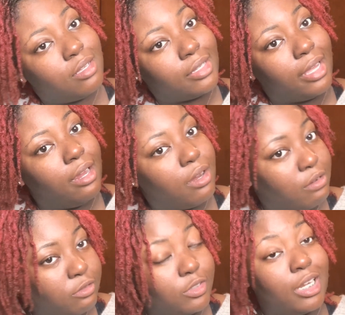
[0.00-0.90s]
care
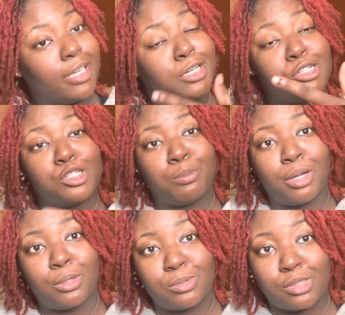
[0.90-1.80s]
of it like you're
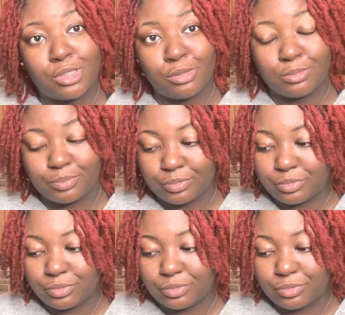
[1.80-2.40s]
supposed to.